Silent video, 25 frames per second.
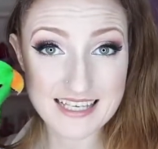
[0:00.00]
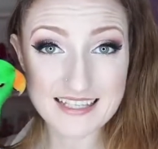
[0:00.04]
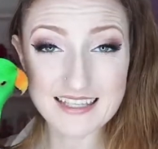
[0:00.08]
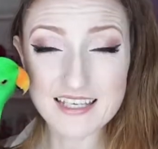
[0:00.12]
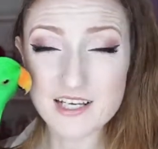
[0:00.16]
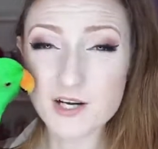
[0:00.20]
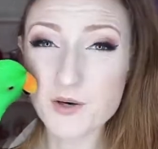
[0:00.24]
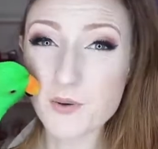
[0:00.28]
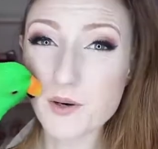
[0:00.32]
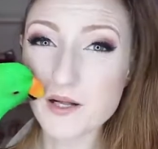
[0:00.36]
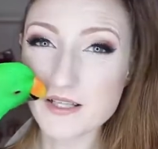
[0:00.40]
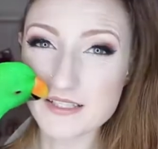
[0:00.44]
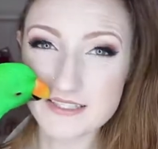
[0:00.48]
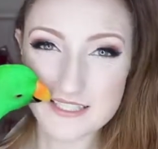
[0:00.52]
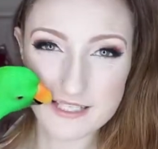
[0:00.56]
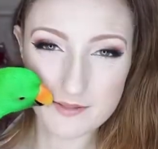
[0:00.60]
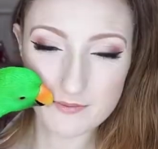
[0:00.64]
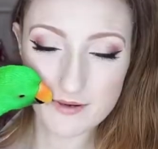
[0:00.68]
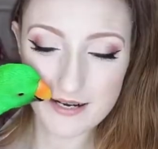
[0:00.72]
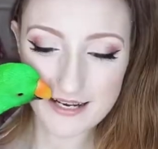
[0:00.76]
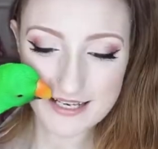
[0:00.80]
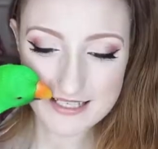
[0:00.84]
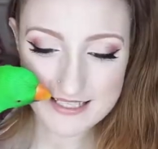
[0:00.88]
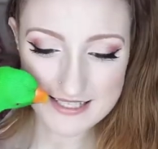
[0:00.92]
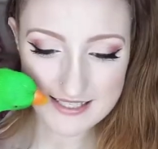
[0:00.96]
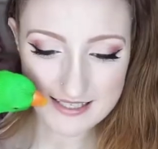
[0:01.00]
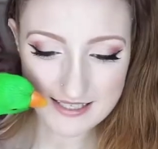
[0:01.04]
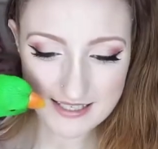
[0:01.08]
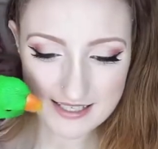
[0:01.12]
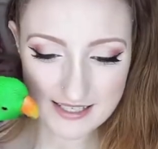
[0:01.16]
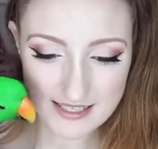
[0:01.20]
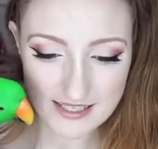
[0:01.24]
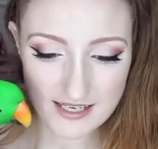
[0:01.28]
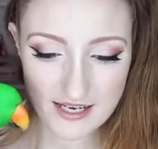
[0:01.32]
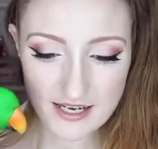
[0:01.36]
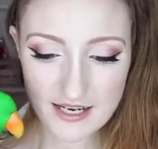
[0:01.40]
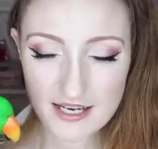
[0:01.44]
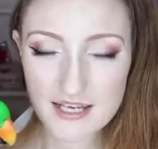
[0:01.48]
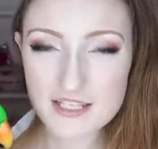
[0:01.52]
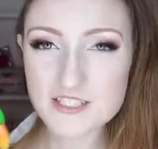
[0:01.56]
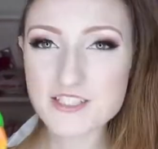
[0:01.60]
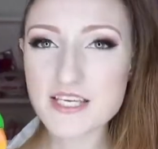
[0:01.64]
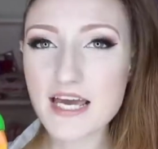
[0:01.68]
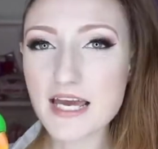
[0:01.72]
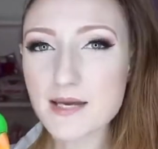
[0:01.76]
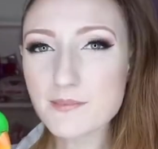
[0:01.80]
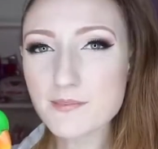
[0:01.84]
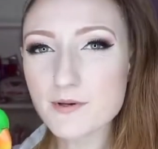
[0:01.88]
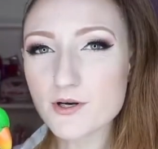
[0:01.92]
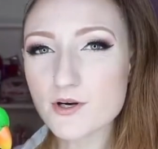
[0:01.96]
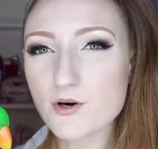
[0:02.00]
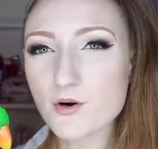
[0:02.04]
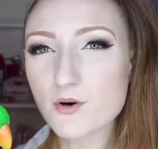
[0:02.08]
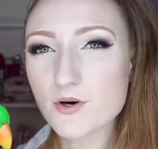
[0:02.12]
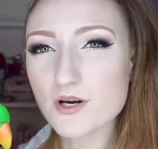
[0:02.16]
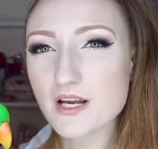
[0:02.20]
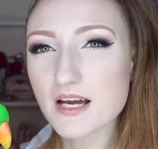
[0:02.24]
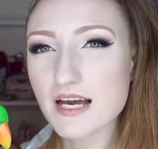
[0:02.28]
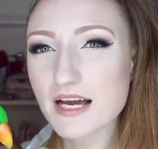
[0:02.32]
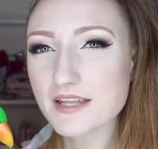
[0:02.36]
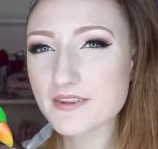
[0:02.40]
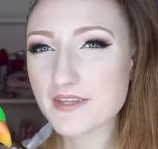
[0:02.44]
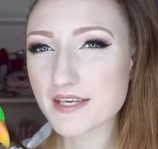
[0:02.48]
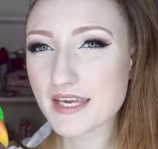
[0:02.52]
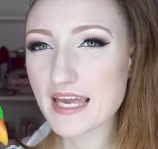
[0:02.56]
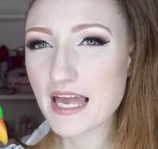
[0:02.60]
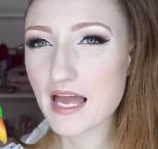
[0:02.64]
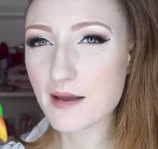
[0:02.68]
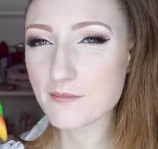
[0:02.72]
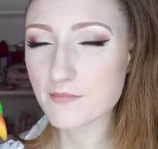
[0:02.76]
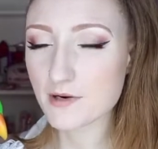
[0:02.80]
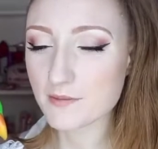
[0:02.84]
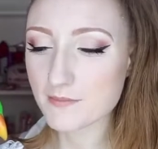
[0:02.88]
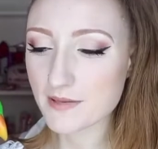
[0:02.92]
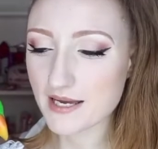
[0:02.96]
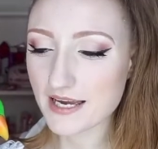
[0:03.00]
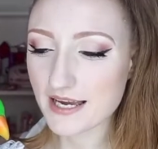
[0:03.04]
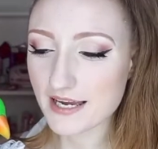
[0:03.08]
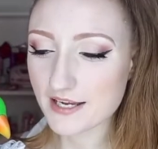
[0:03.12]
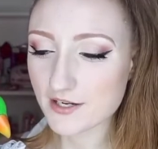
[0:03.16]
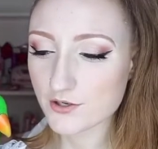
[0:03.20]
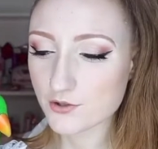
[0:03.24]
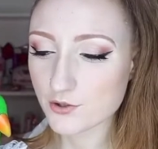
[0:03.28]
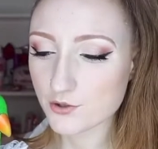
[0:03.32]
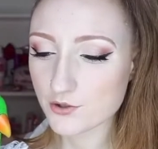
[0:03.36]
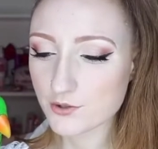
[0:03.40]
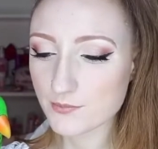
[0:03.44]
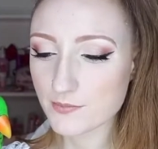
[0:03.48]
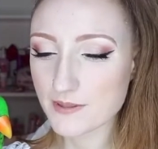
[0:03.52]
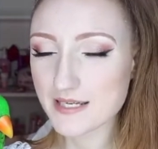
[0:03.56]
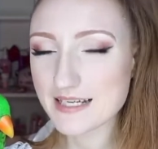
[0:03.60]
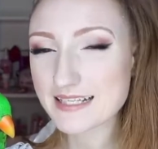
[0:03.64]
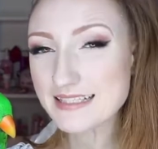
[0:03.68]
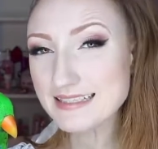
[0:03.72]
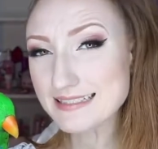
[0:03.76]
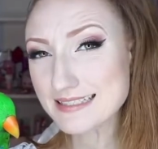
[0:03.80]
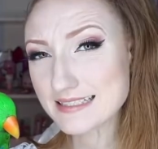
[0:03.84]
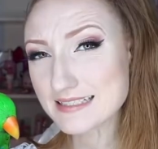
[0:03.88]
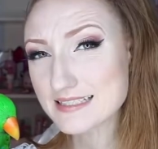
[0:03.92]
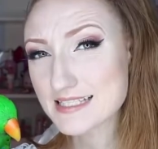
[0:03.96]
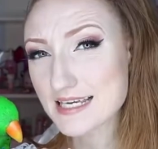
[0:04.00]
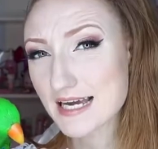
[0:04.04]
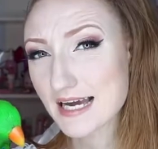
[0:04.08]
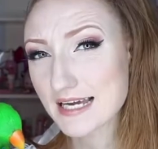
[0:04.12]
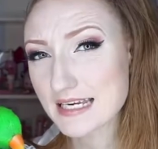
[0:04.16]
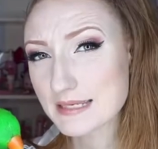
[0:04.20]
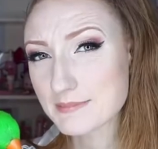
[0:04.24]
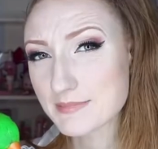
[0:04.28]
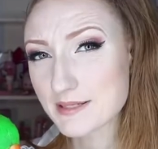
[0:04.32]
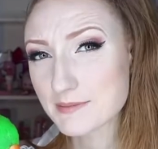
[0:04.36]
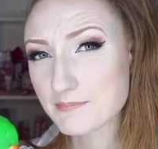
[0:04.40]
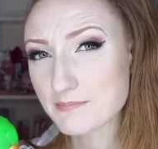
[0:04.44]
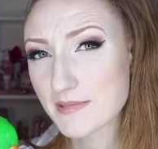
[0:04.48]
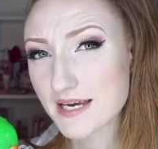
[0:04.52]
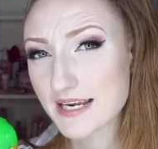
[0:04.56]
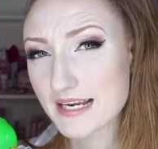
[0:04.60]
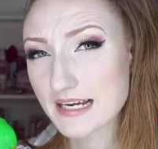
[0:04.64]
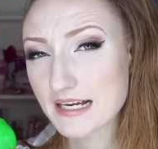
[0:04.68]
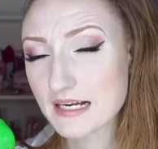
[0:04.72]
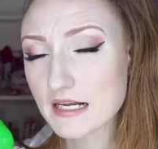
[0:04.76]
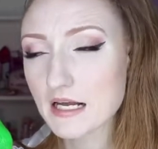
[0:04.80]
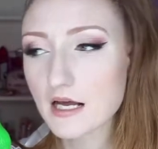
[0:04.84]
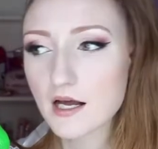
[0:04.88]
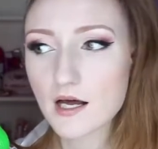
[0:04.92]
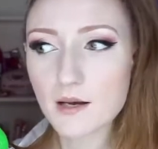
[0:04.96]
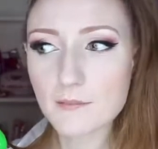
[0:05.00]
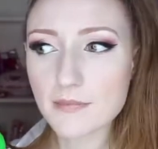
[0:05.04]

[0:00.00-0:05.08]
I think quality-wise, the tape recorder and the camera bag could be a little tiny bit better,